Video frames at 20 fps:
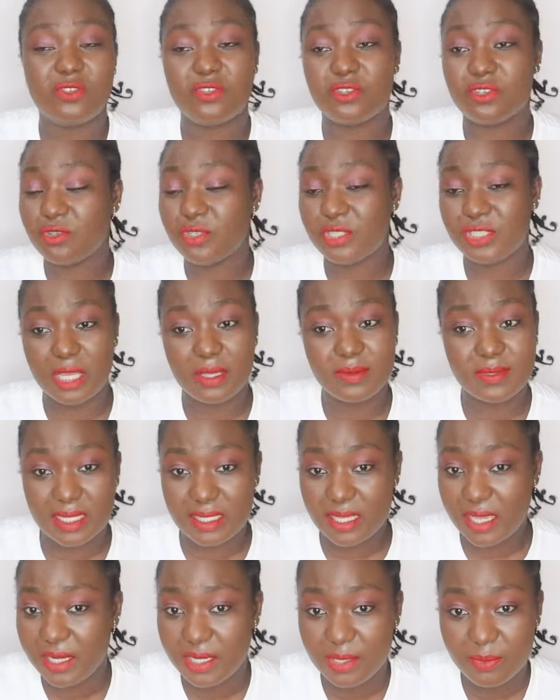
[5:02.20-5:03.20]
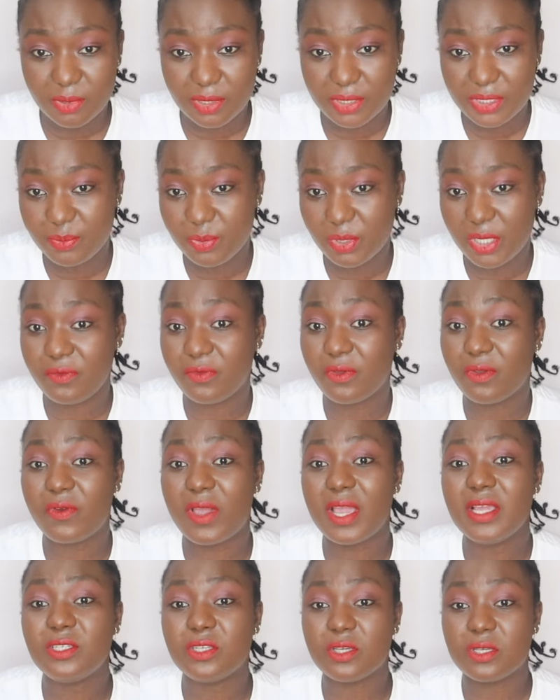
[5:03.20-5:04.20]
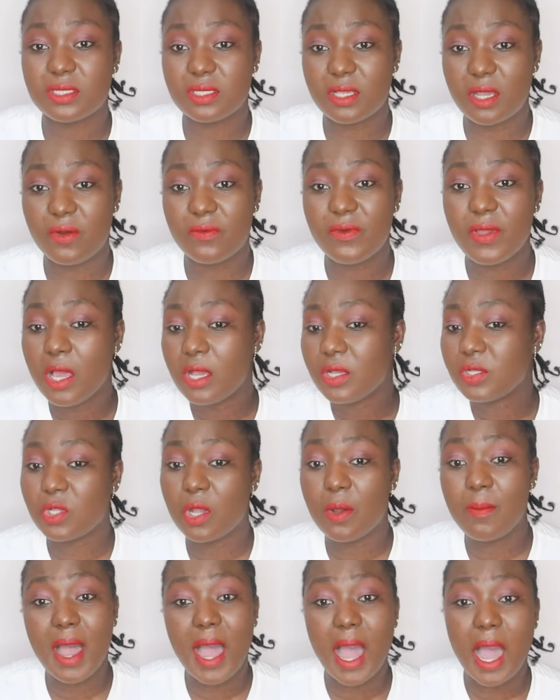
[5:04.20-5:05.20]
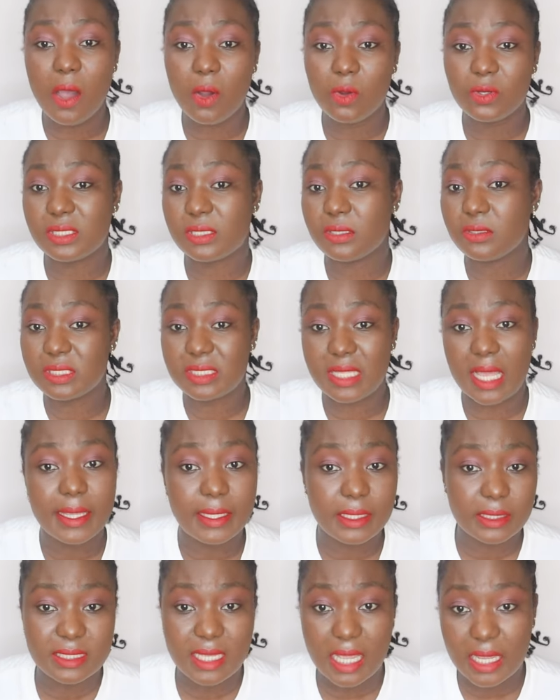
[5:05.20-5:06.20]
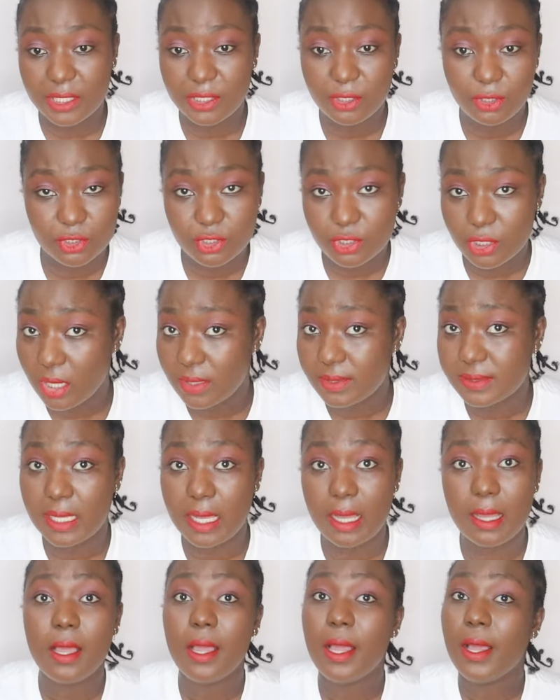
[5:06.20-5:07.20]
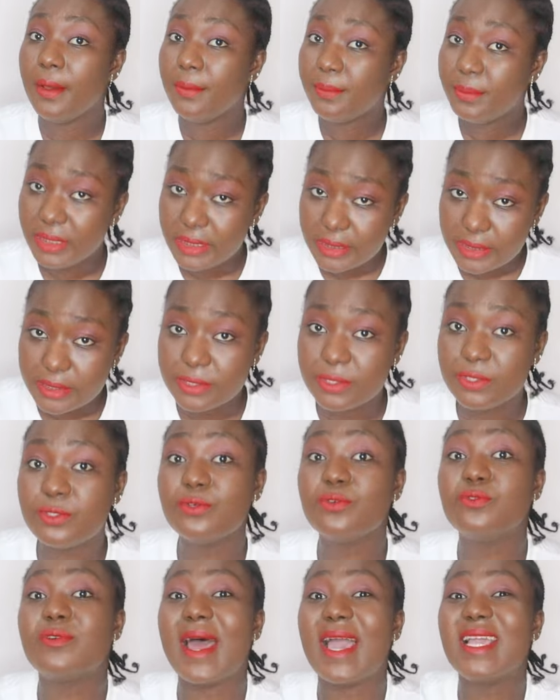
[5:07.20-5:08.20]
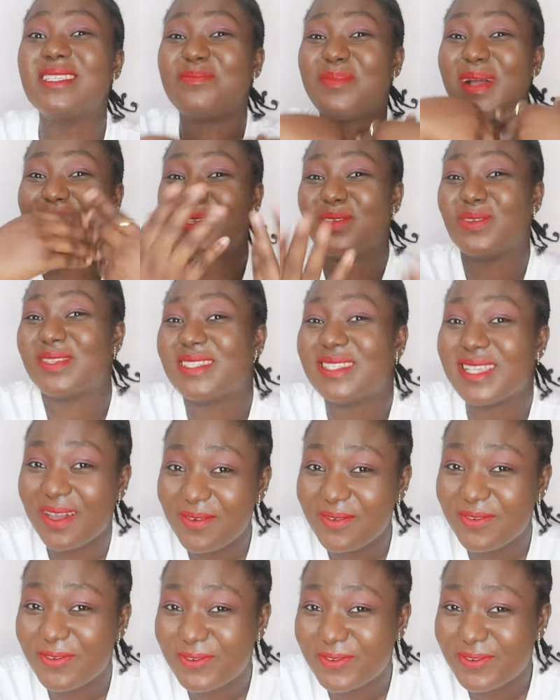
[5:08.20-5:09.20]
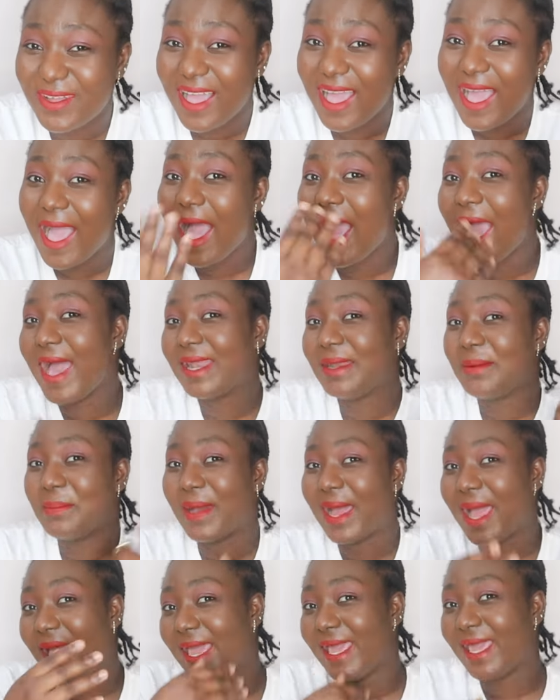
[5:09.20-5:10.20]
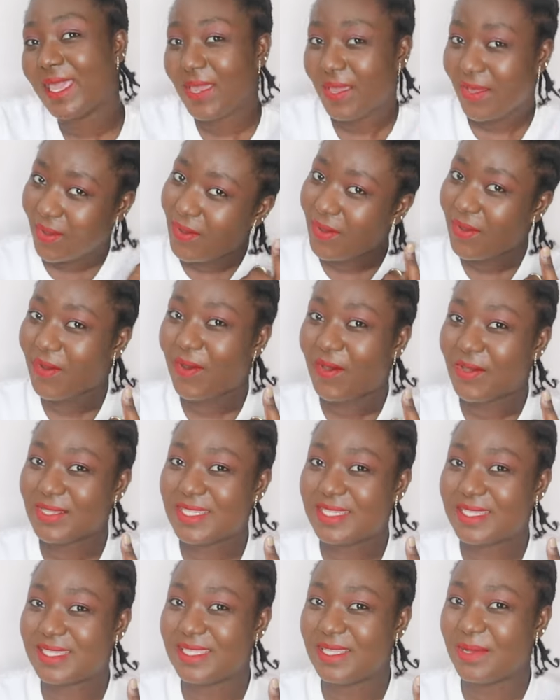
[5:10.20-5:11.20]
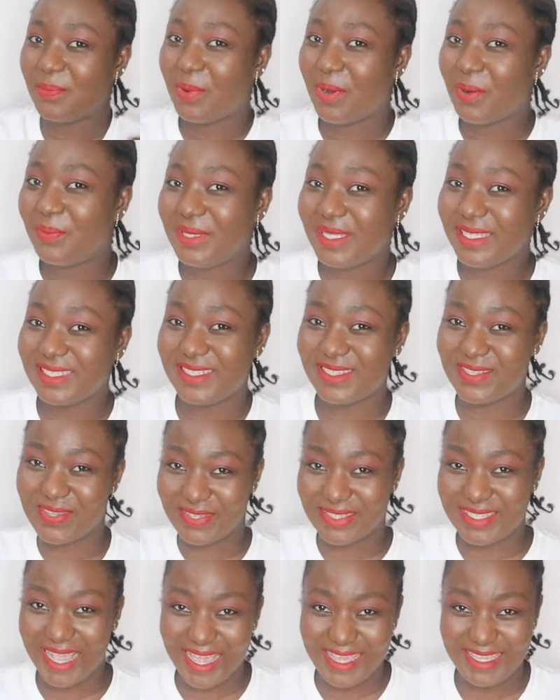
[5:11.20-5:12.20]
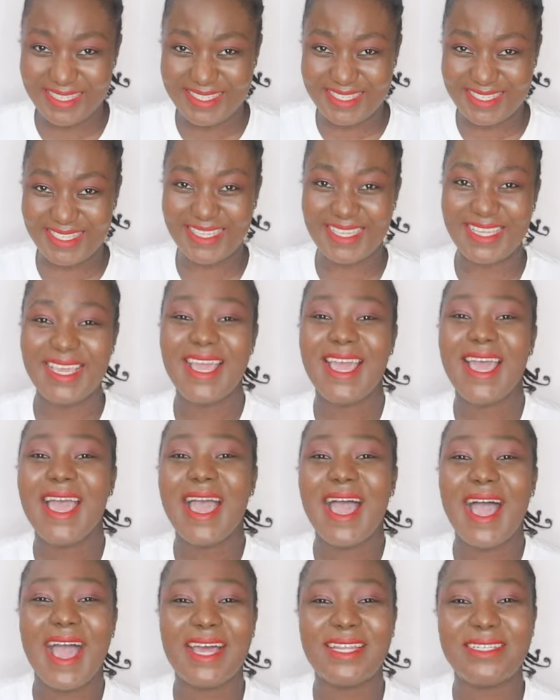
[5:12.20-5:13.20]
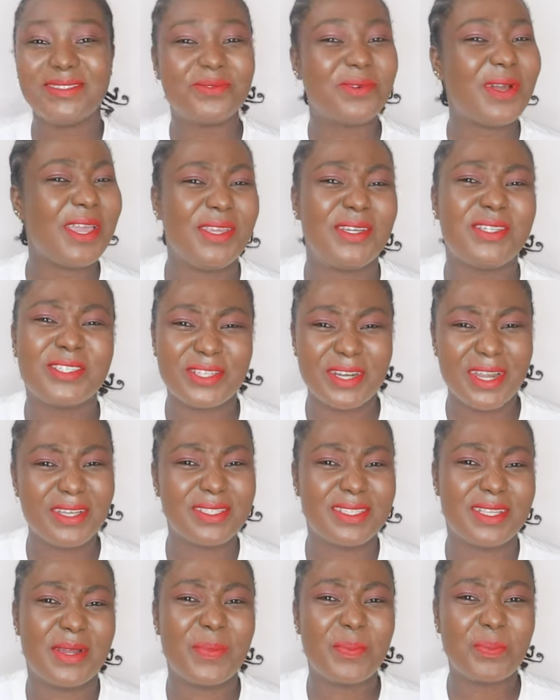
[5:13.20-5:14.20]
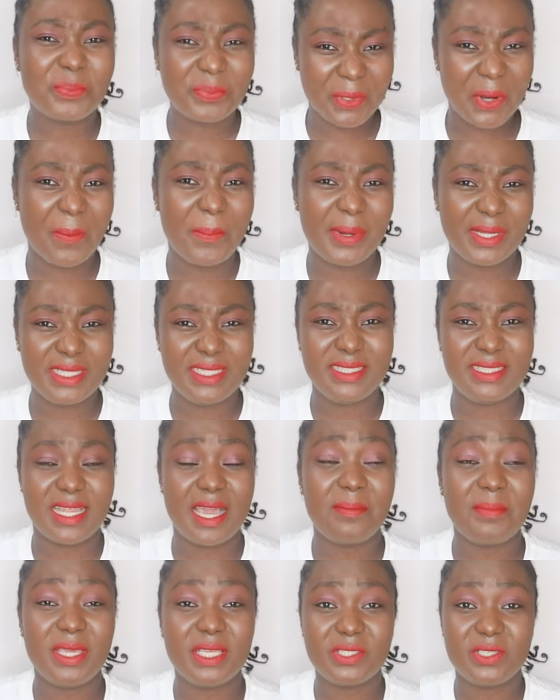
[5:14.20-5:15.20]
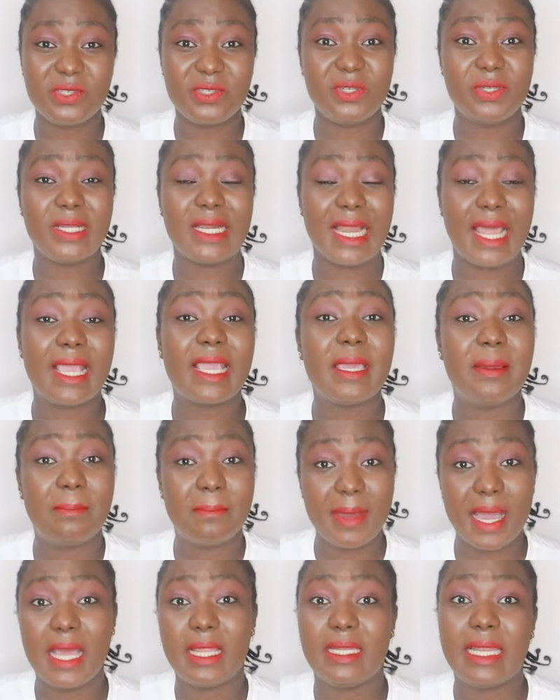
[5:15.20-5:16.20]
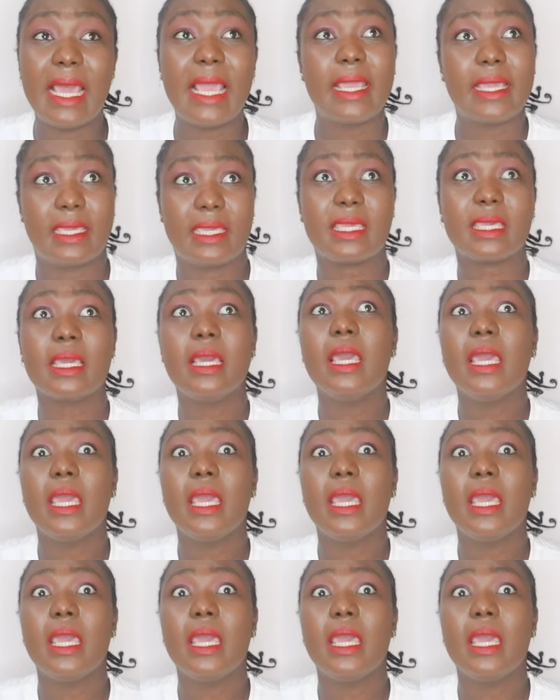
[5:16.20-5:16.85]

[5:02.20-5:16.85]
to throw jabs at anybody, but if you find yourself somehow still sagging your trouser, please do right by yourself and by us, the public, the society, and wear your trouser properly. That makes you look like a man, like